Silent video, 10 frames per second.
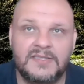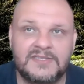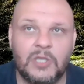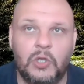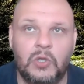
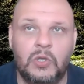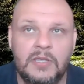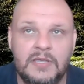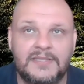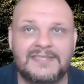So
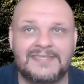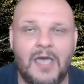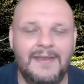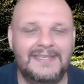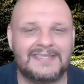the
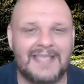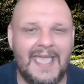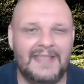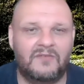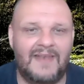sun is
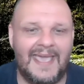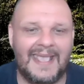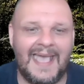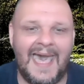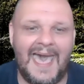kind of
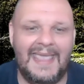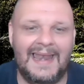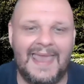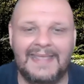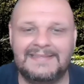like
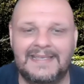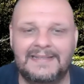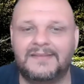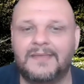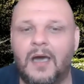
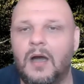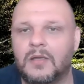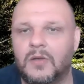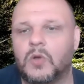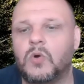highlighting the
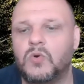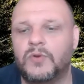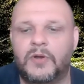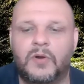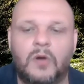darker
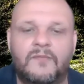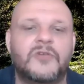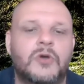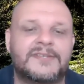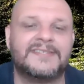corner of
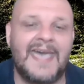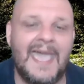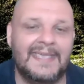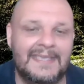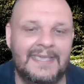your
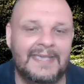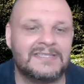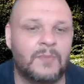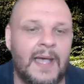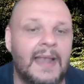psyche
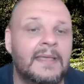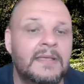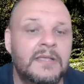as well.